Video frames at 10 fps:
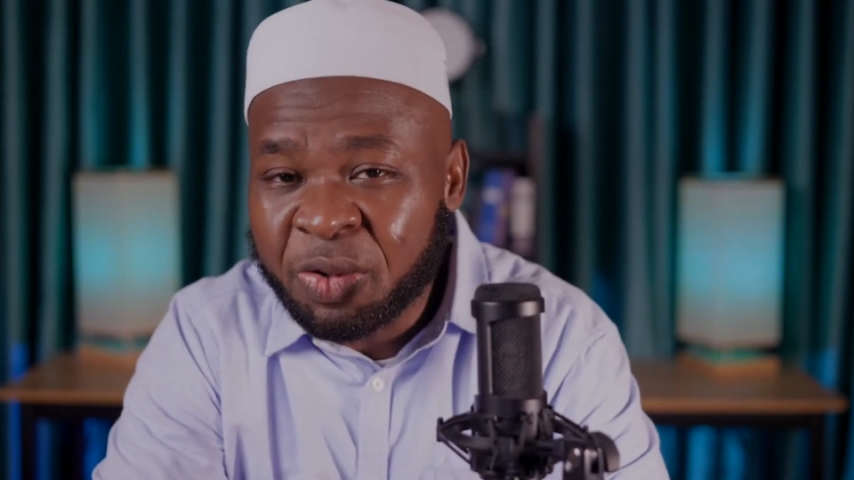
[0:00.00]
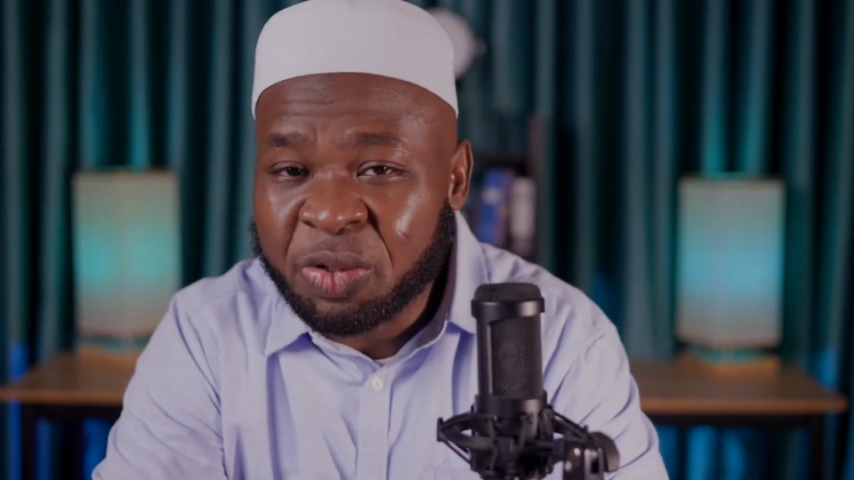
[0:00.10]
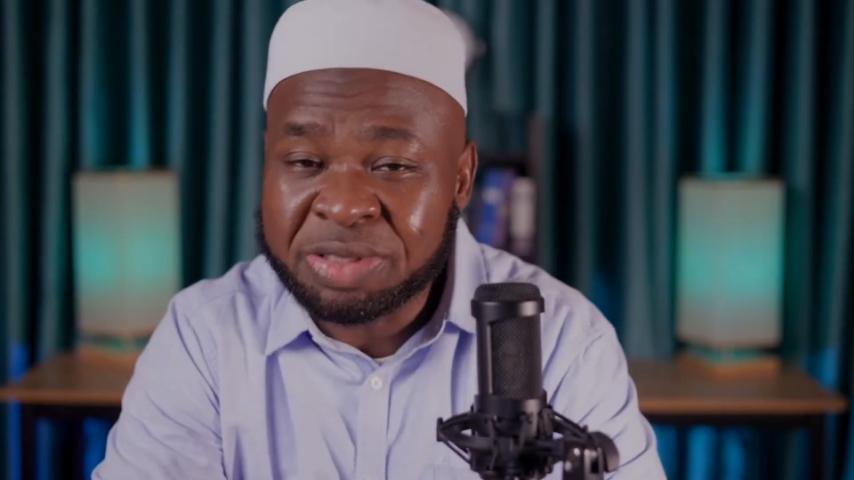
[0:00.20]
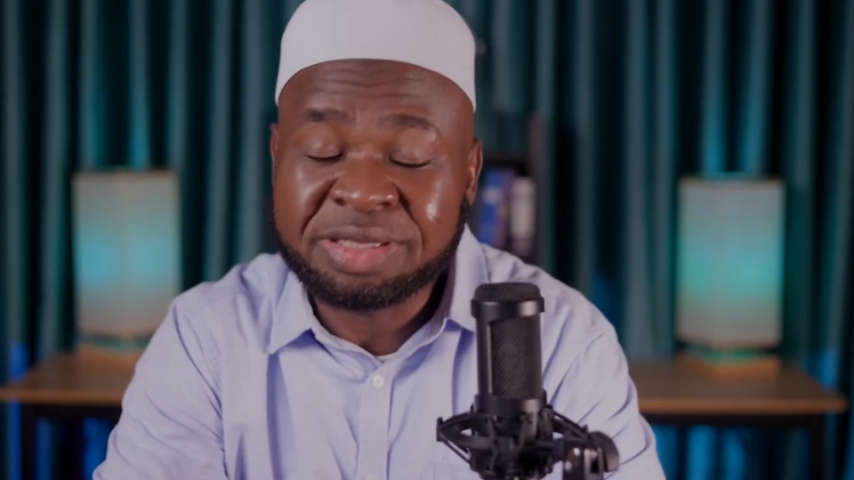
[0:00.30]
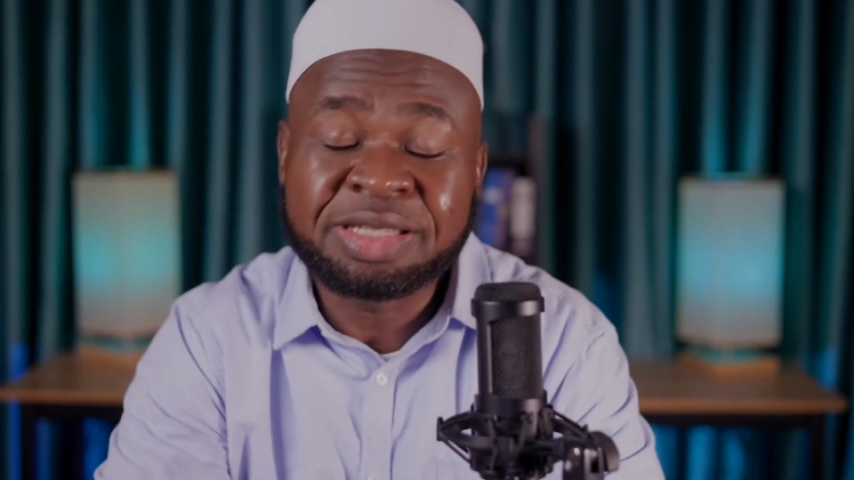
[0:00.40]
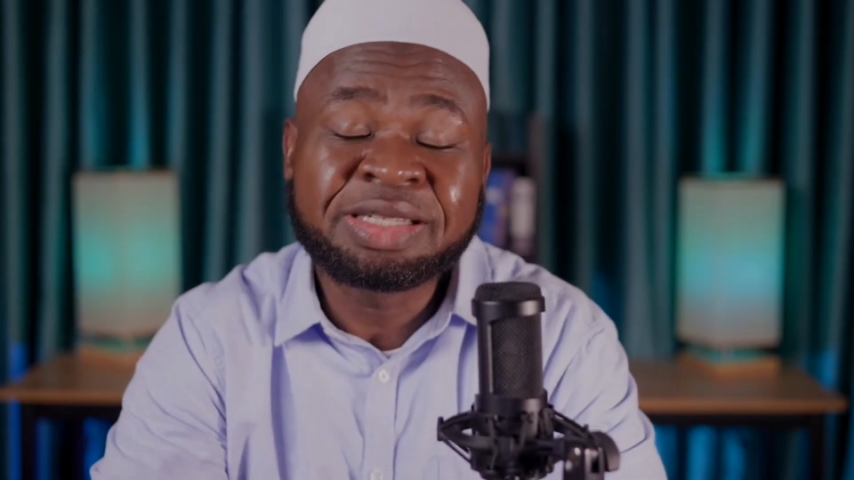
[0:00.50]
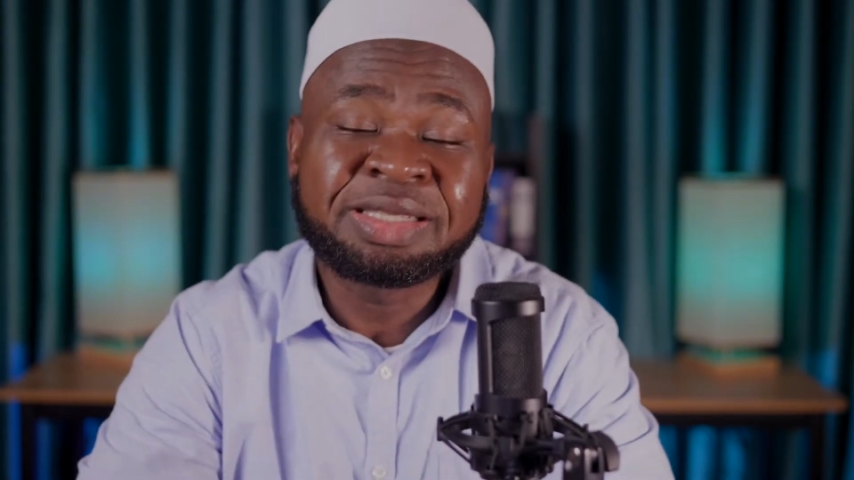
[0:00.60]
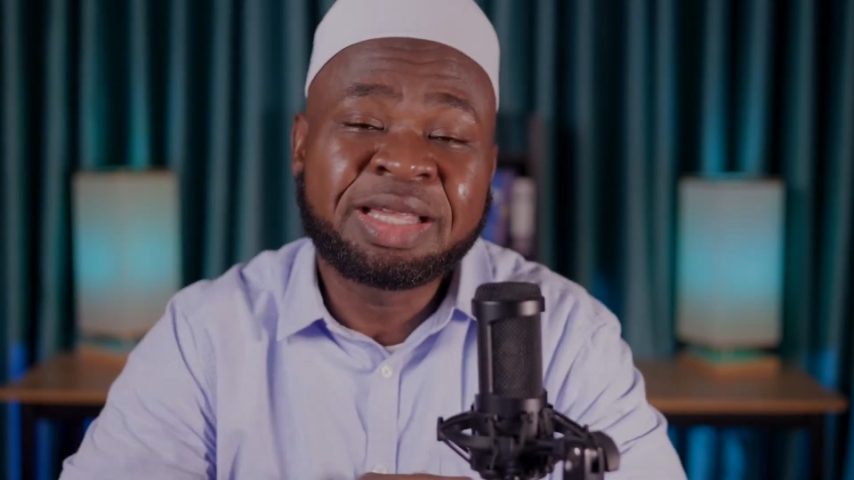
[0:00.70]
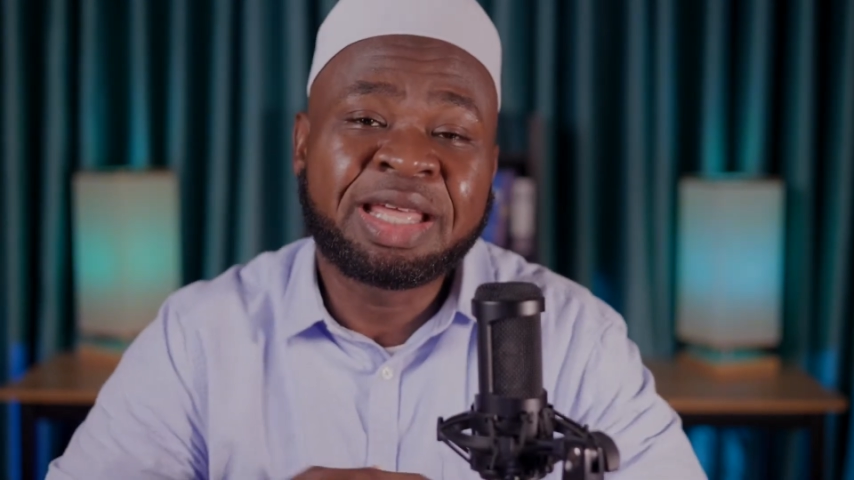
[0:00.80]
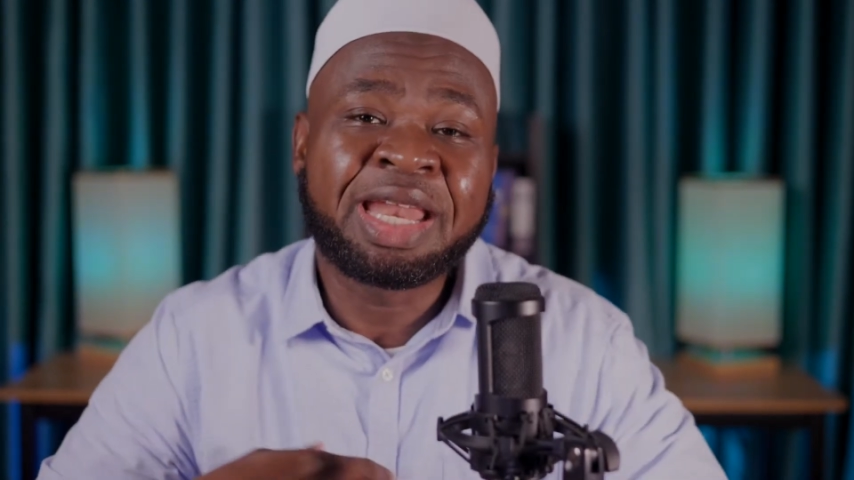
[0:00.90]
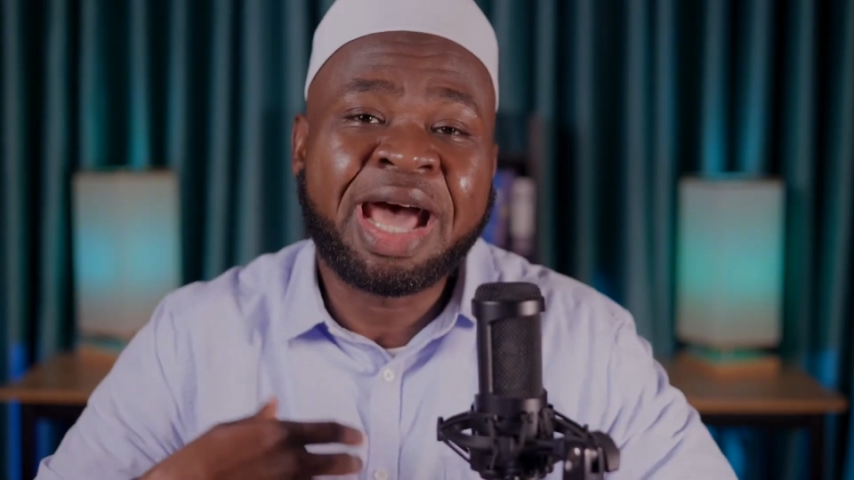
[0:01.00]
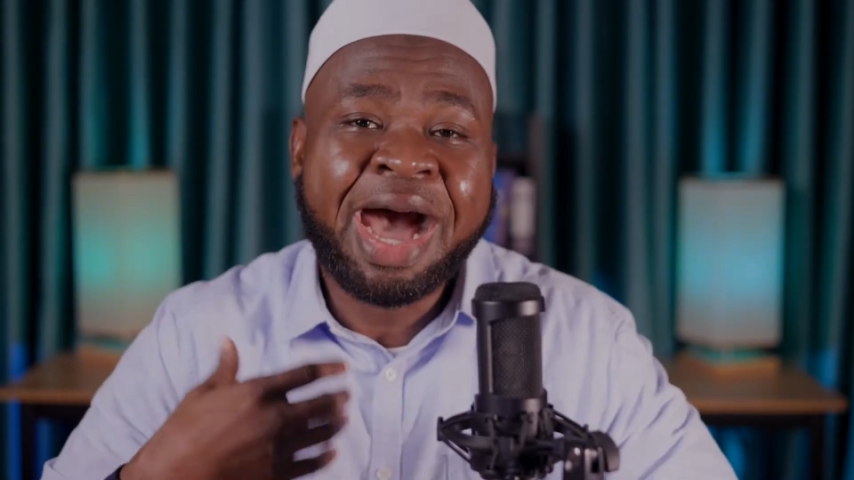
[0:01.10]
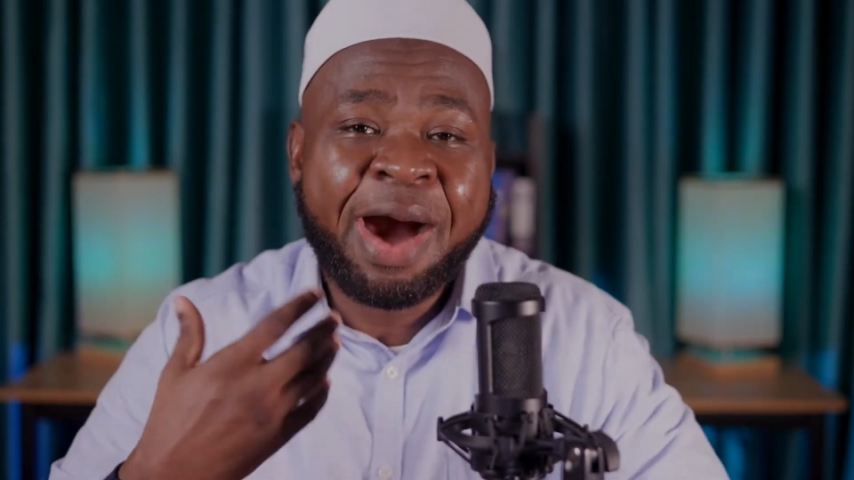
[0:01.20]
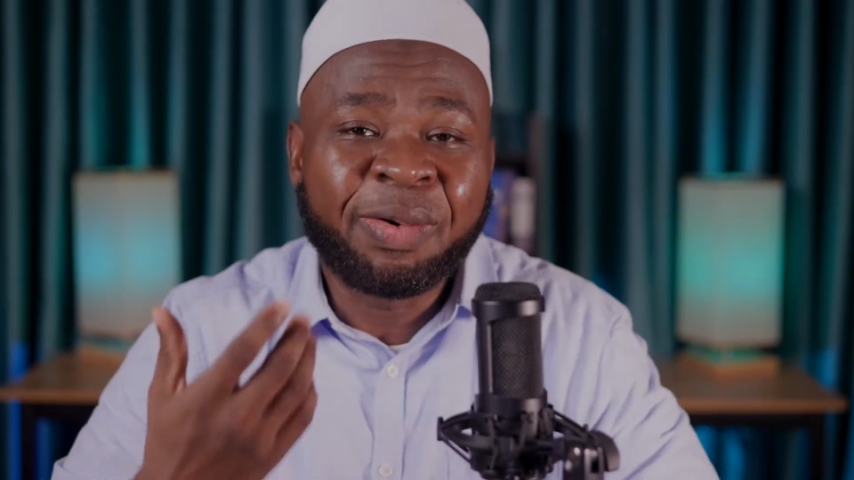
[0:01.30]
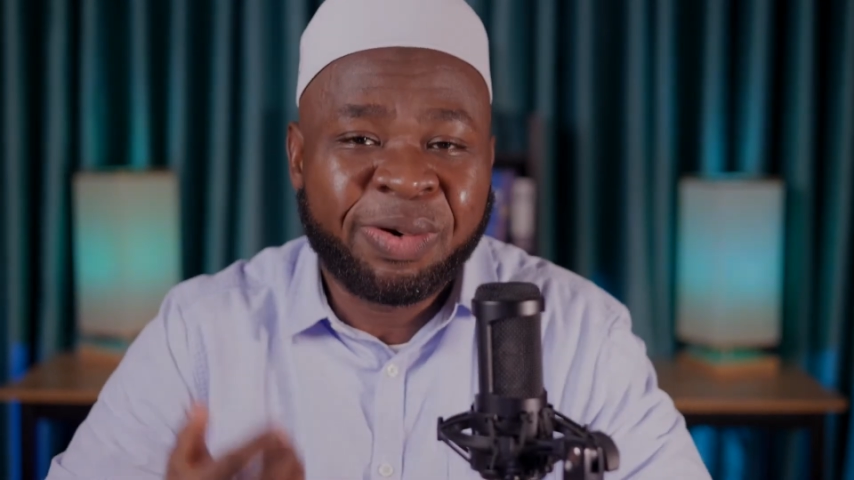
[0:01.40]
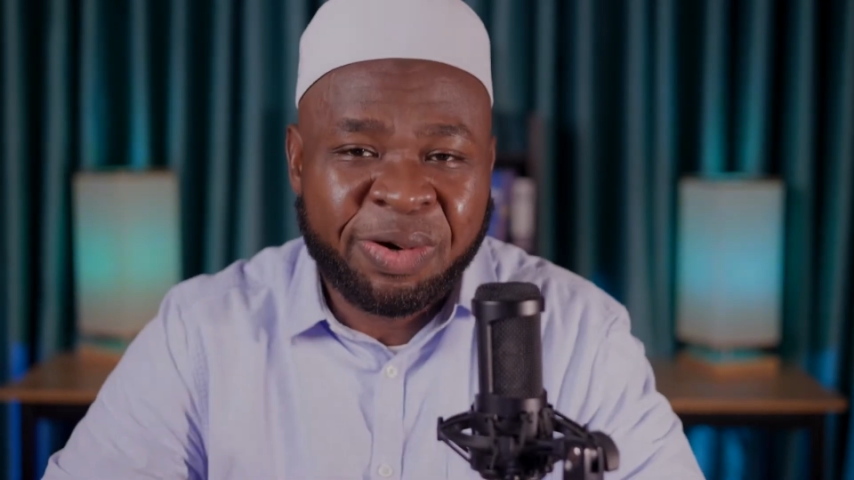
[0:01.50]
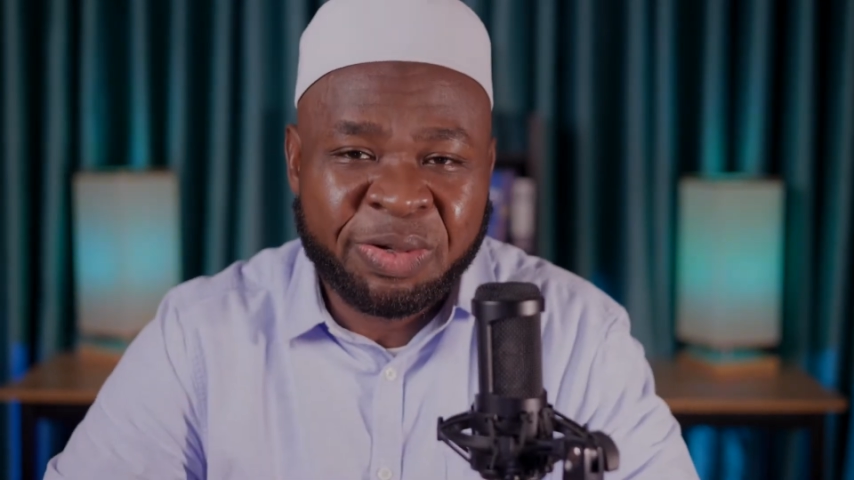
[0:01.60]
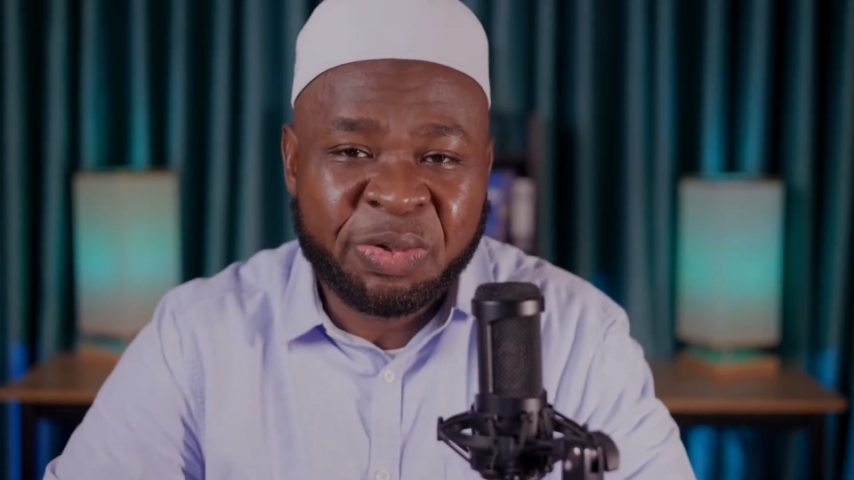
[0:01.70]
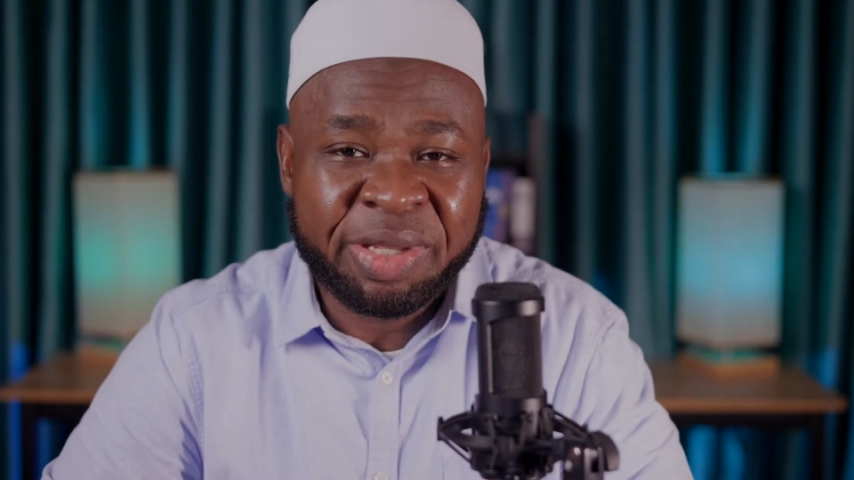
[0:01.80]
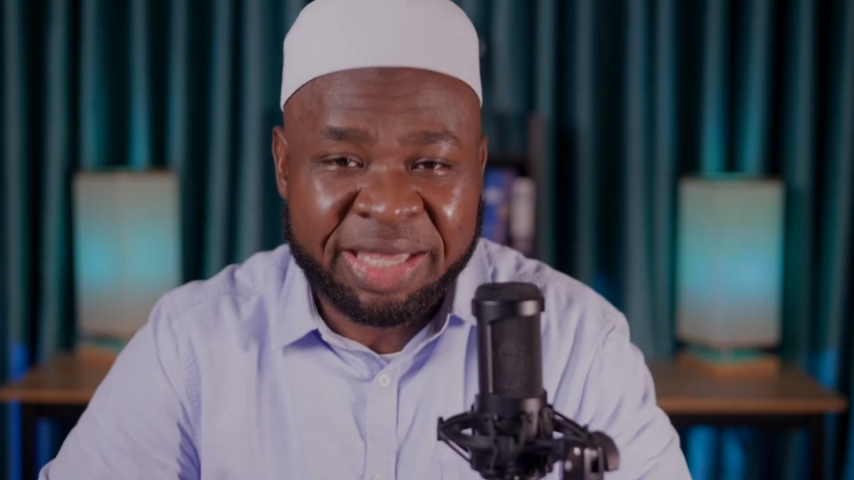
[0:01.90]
consistent and how long you